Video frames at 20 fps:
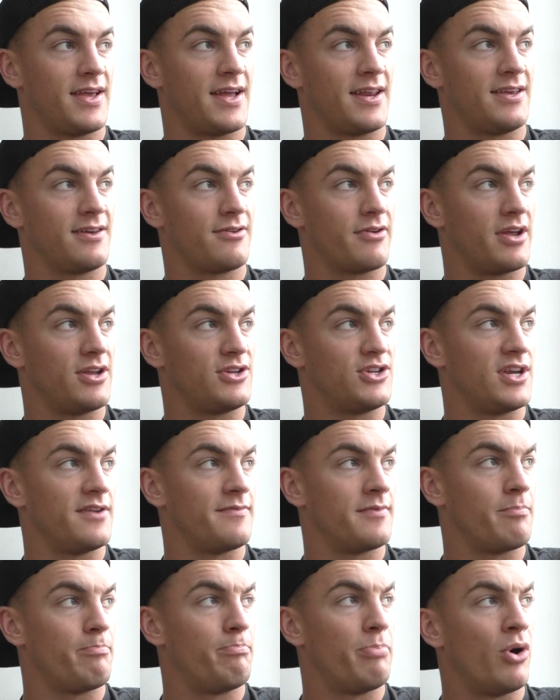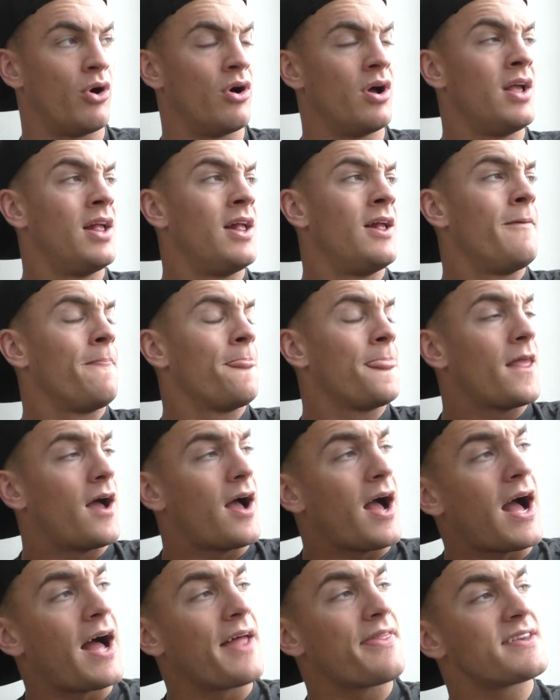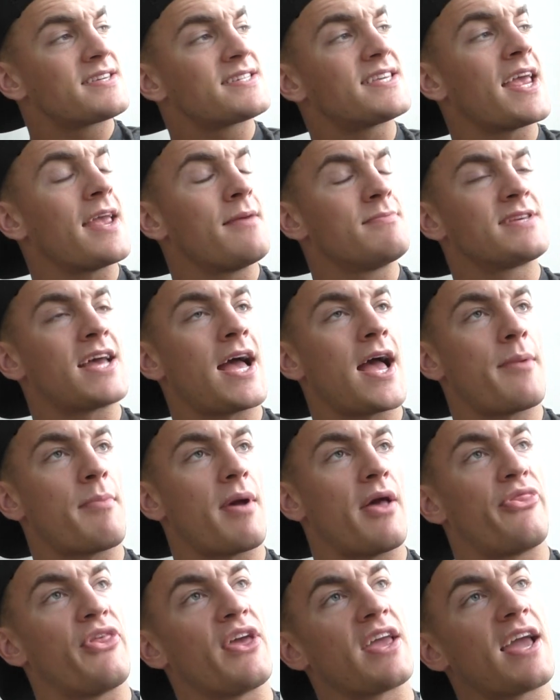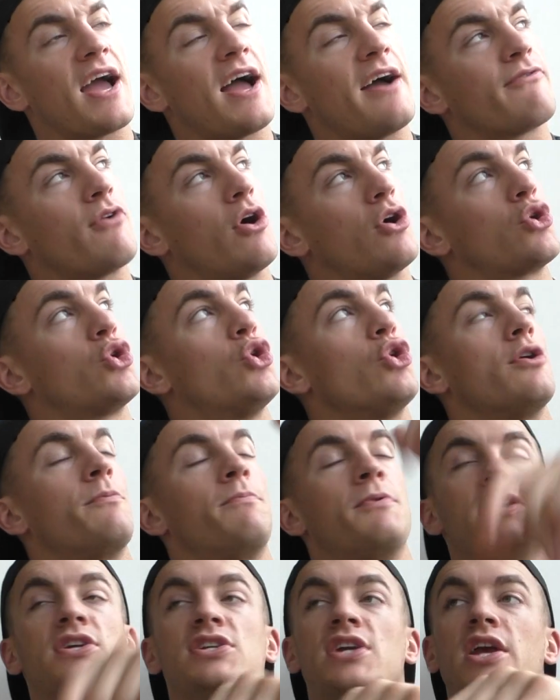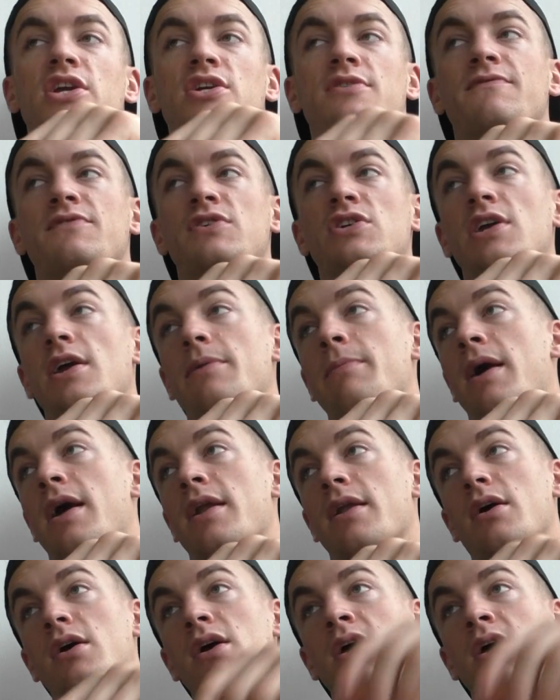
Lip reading: any great achievement. But at the same time, I think I've got a good appreciation for shit, man.